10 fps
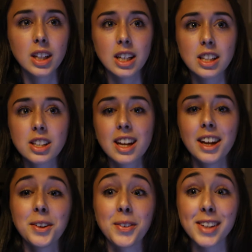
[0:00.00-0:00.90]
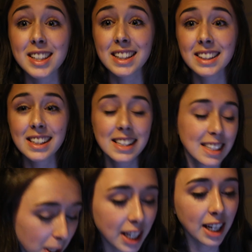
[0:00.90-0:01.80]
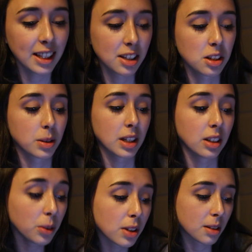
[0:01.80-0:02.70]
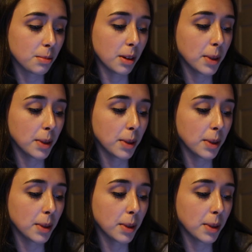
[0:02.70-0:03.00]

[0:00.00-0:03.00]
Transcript: it's getting ridiculous. But again, this is where it loses me,